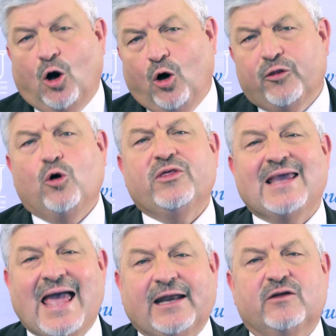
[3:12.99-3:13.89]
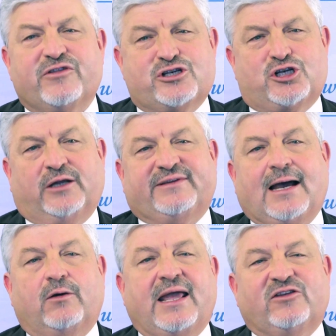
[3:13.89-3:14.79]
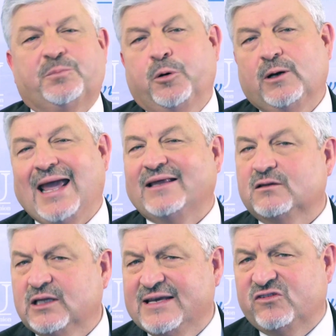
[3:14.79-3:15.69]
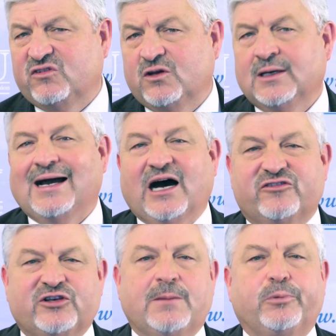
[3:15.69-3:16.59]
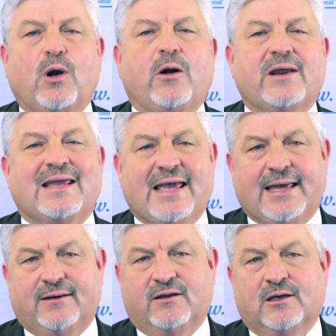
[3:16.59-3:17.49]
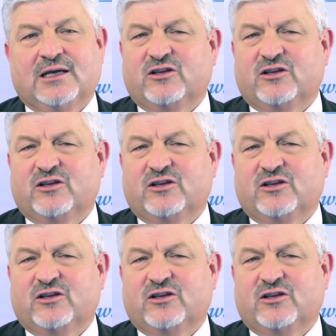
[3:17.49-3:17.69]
Although the end of the shutdown has put at least a temporary end